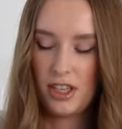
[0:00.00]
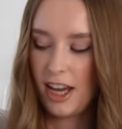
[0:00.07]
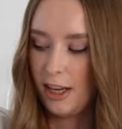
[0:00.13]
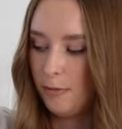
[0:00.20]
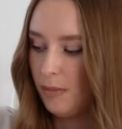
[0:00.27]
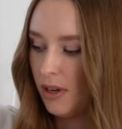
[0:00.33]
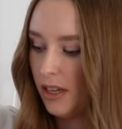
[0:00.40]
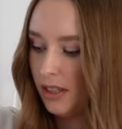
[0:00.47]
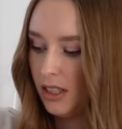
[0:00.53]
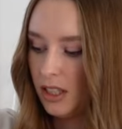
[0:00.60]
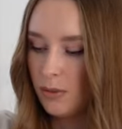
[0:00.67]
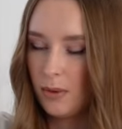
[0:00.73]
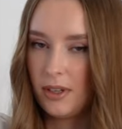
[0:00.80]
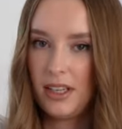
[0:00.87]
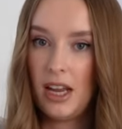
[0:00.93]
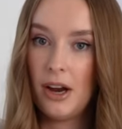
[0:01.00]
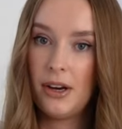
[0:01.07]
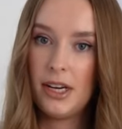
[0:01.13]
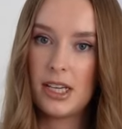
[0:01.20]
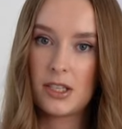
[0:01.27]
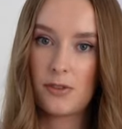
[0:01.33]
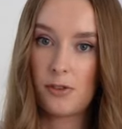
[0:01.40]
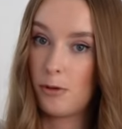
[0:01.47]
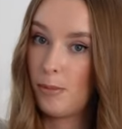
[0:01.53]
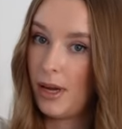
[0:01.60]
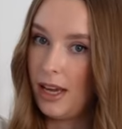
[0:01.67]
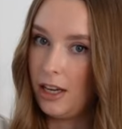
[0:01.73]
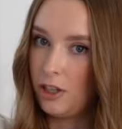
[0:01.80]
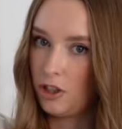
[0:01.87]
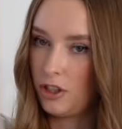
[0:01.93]
yet, but this one here is from
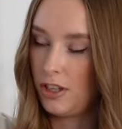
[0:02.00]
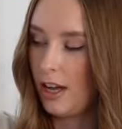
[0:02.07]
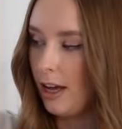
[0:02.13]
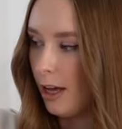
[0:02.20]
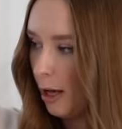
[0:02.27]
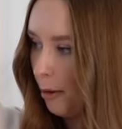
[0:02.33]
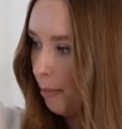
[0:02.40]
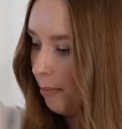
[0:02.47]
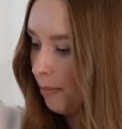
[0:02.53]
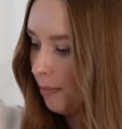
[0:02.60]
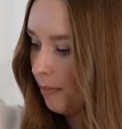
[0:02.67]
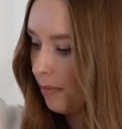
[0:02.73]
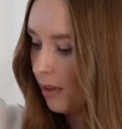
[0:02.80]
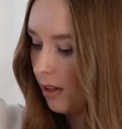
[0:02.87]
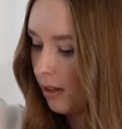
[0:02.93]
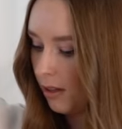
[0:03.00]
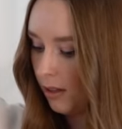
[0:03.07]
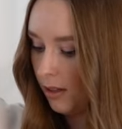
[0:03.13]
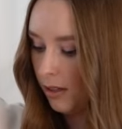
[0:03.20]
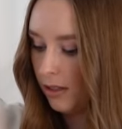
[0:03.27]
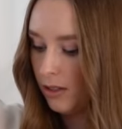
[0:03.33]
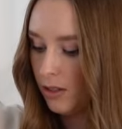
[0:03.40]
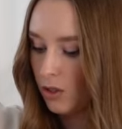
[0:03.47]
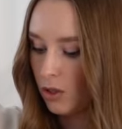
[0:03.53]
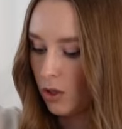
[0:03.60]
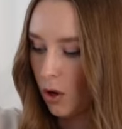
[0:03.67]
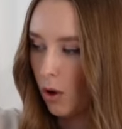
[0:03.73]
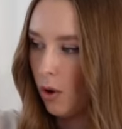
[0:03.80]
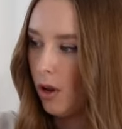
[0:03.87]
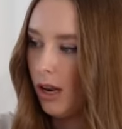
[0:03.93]
H&M.
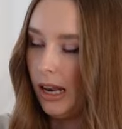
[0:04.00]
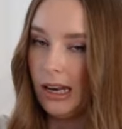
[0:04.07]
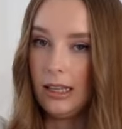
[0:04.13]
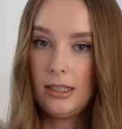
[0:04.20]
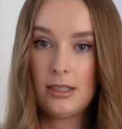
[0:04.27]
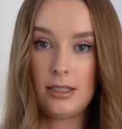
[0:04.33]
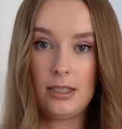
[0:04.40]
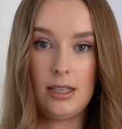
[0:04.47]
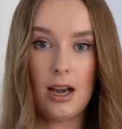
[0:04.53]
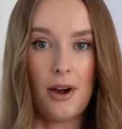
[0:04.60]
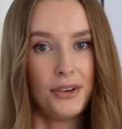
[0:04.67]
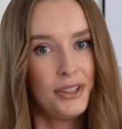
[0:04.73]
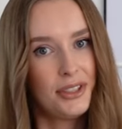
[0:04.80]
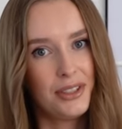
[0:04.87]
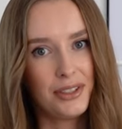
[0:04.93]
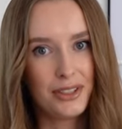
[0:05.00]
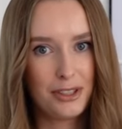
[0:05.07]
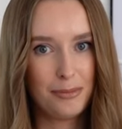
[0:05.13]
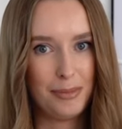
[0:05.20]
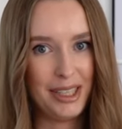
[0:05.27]
So let's see how this looks on